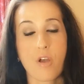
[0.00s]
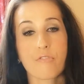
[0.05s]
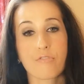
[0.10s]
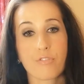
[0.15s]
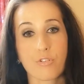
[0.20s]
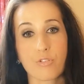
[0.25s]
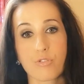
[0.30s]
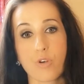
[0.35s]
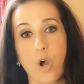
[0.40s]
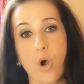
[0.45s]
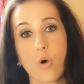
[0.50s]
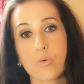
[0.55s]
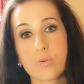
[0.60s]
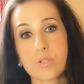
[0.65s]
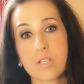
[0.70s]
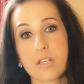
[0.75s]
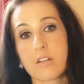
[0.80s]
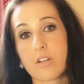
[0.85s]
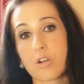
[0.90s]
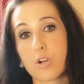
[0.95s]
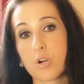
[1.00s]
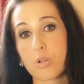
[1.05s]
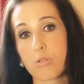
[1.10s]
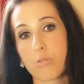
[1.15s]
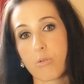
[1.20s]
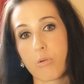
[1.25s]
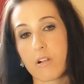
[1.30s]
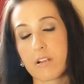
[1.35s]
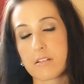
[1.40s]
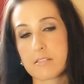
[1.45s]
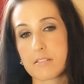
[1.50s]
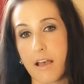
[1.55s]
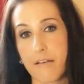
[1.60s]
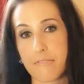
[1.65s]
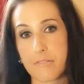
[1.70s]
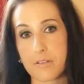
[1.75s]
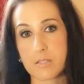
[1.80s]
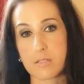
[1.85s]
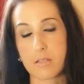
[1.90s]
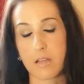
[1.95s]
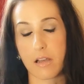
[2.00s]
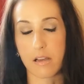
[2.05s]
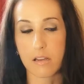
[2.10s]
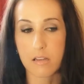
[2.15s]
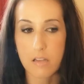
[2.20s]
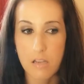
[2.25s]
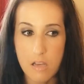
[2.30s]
for those in a caloric deficit.